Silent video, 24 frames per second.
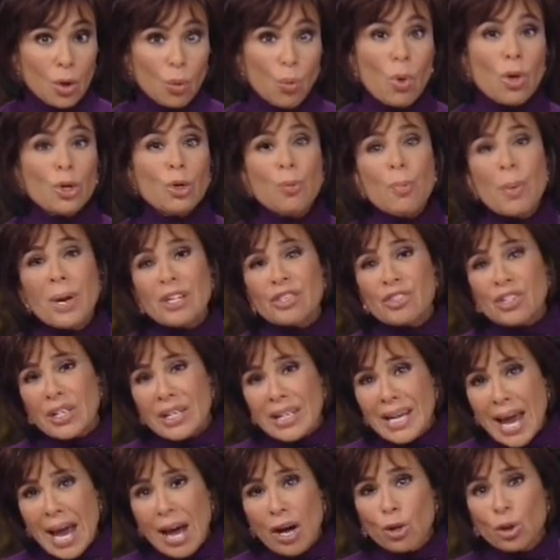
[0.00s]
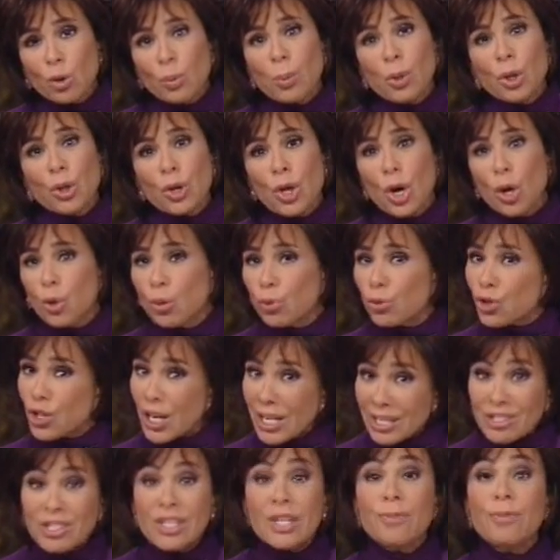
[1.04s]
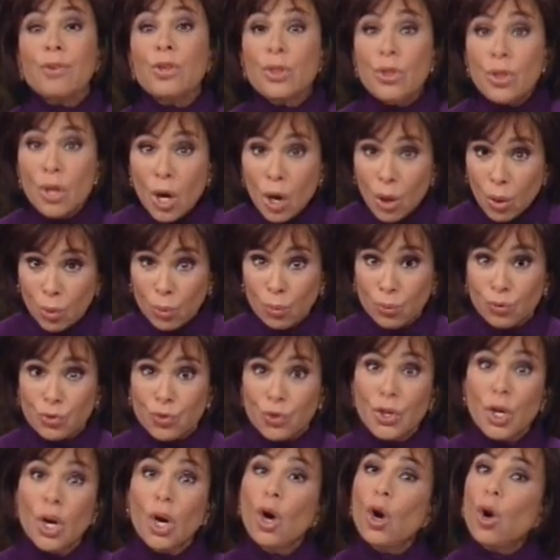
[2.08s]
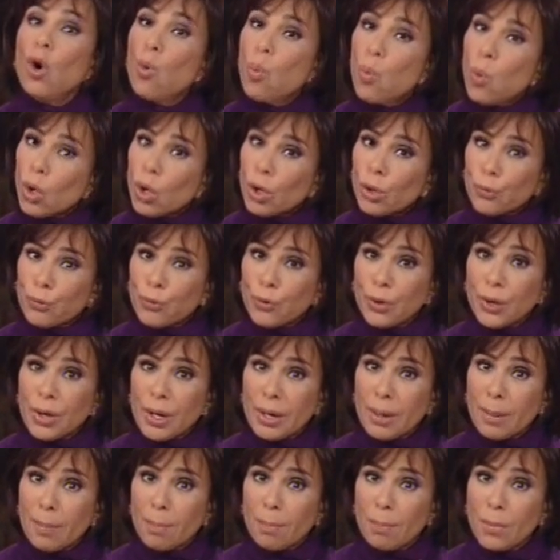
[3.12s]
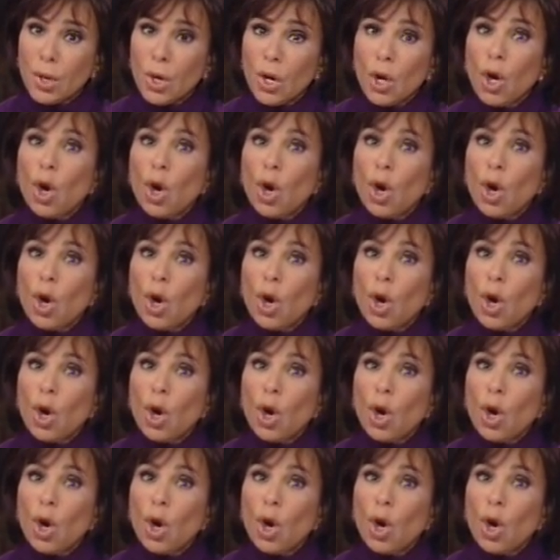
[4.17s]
One who makes accountable those, yes, even those who work for him,